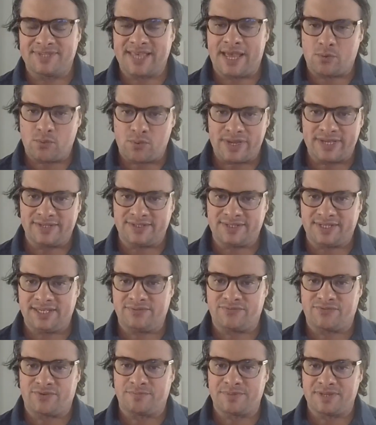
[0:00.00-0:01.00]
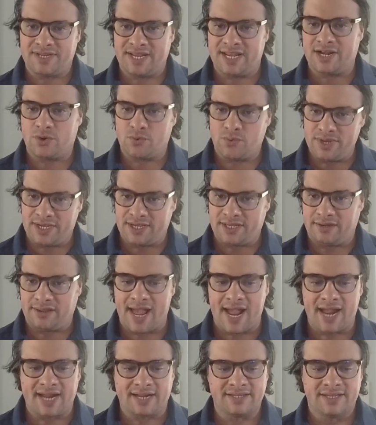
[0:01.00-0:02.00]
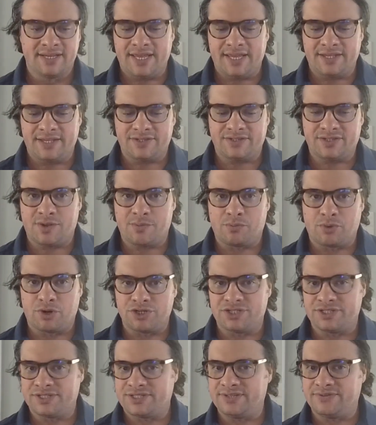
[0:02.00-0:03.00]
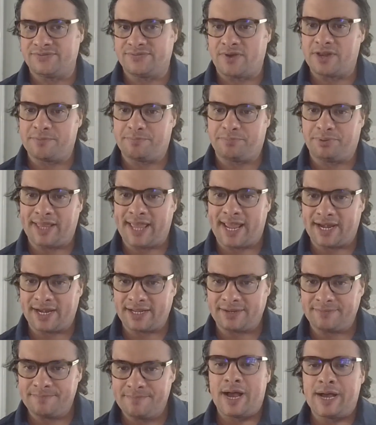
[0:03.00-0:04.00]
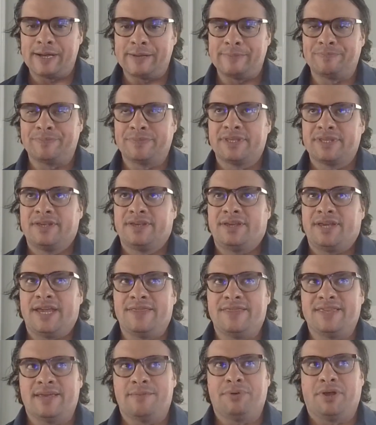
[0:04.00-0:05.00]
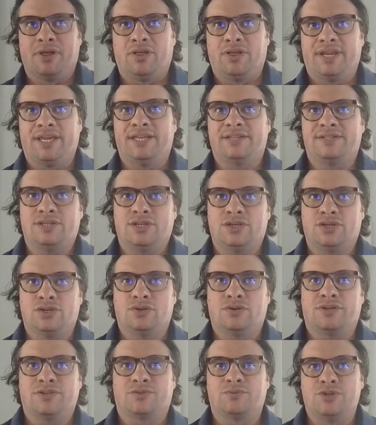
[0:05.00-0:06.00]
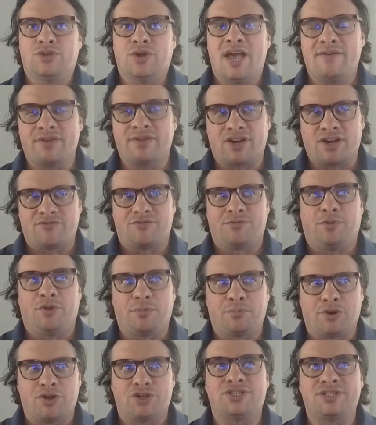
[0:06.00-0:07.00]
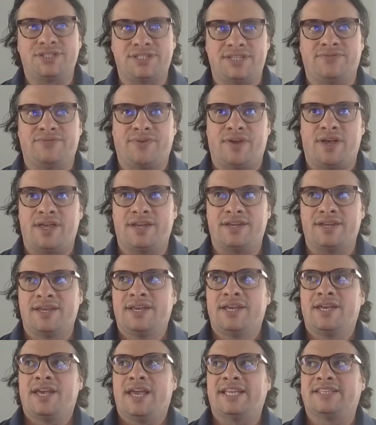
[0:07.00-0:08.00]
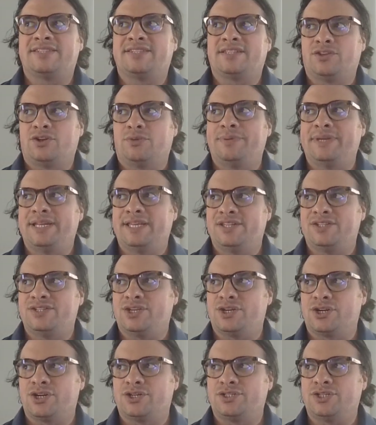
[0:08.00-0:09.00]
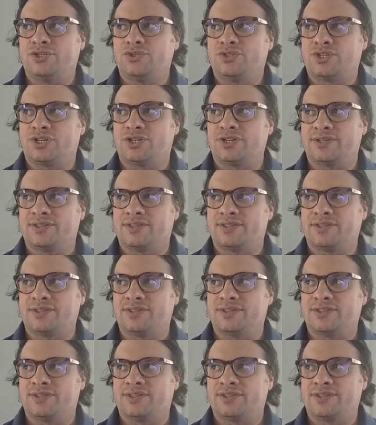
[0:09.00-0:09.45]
that we see from the data we collect is emergency fund planning. And the ability to, because when you have a comfortable emergency fund, it's a little bit easier to start